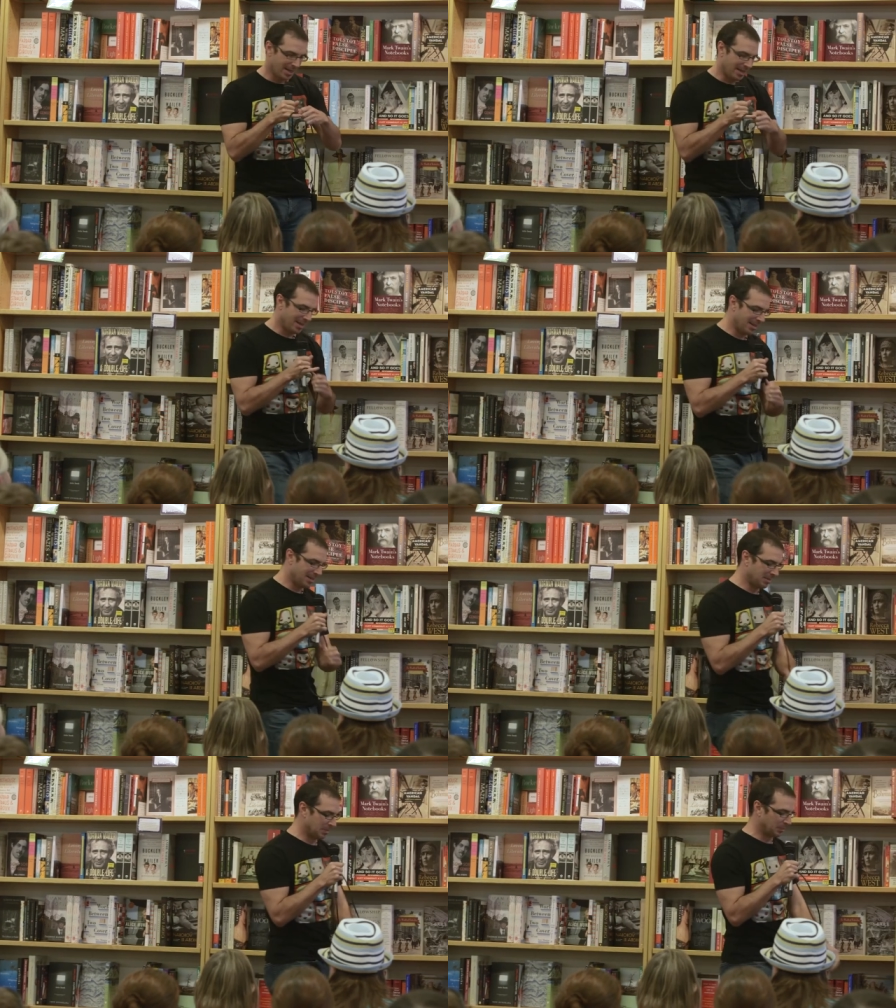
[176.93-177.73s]

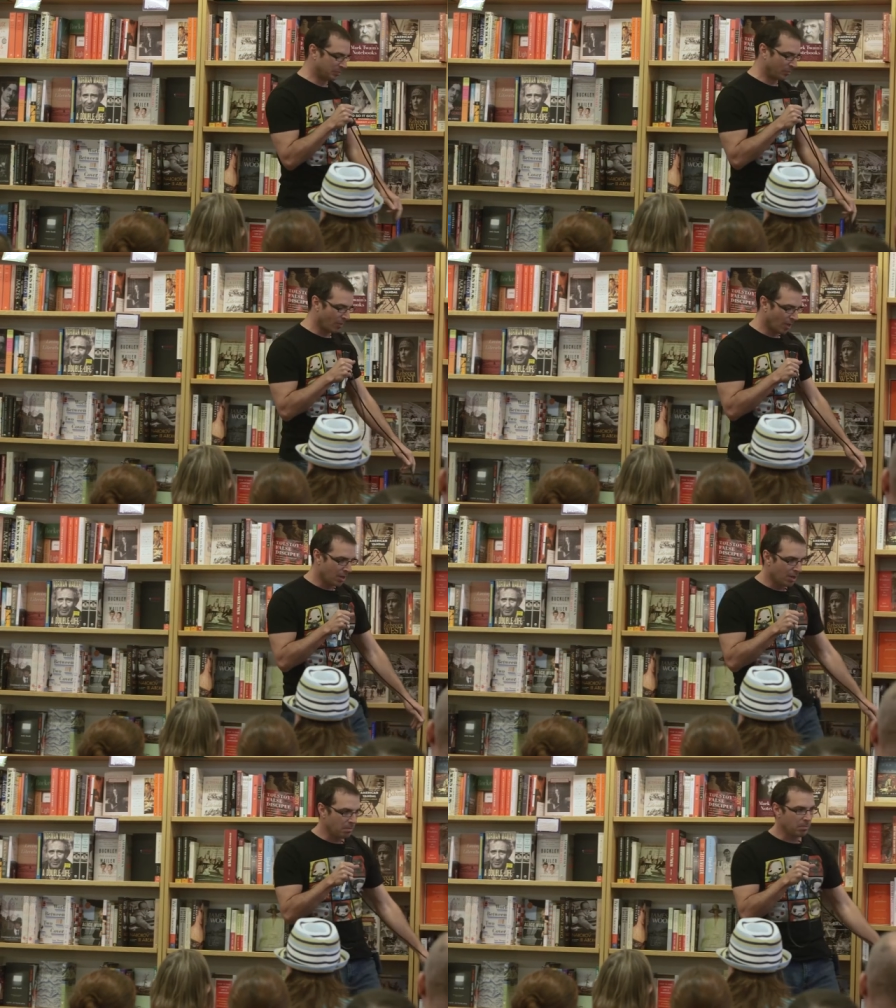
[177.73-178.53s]
Um,
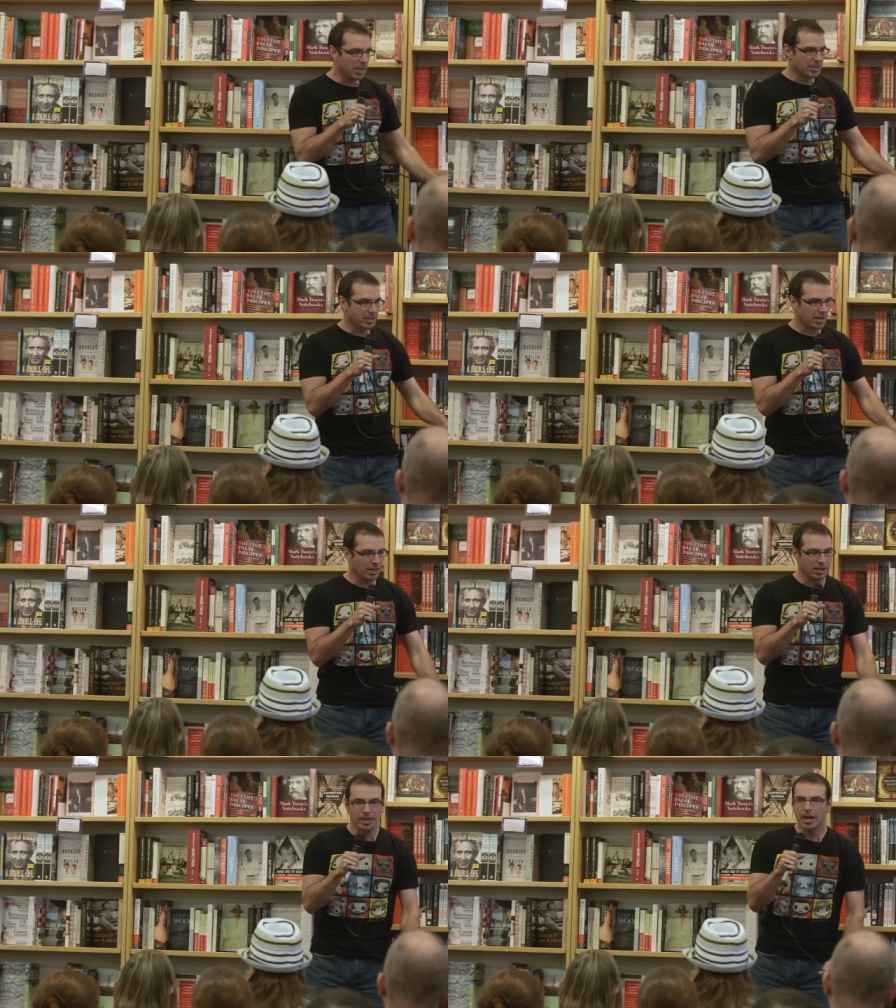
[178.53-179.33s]
but
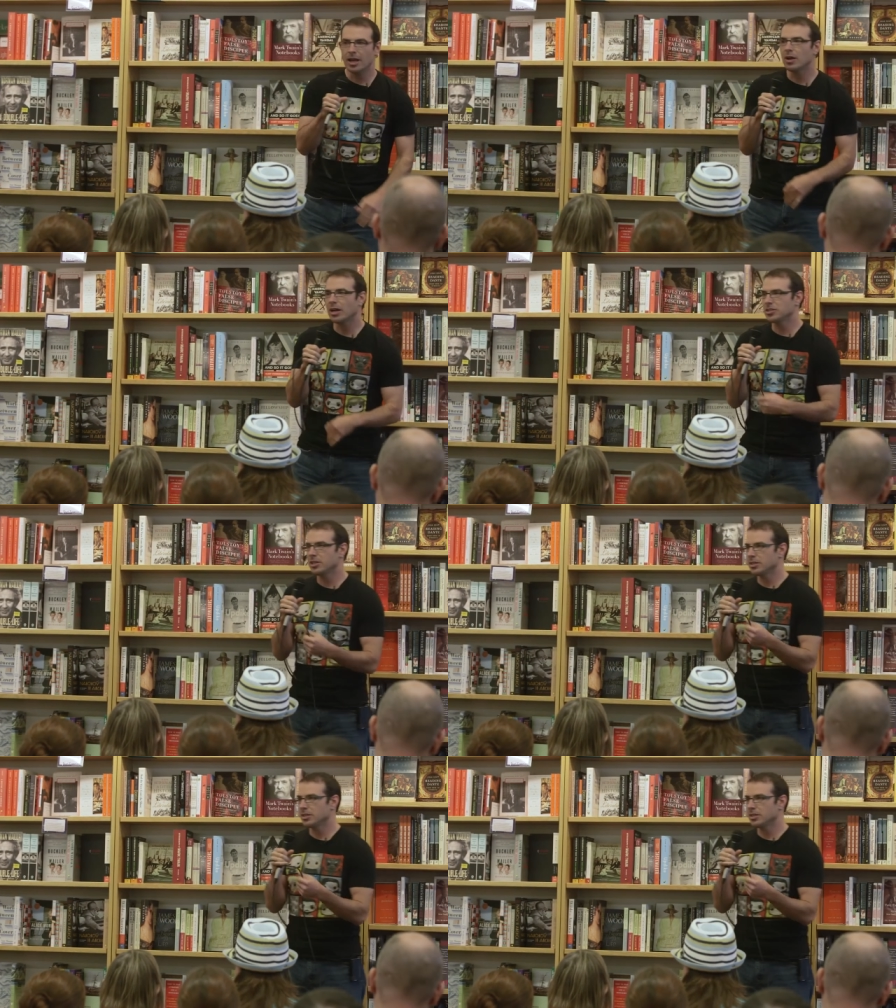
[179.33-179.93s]
uh, yeah, actually,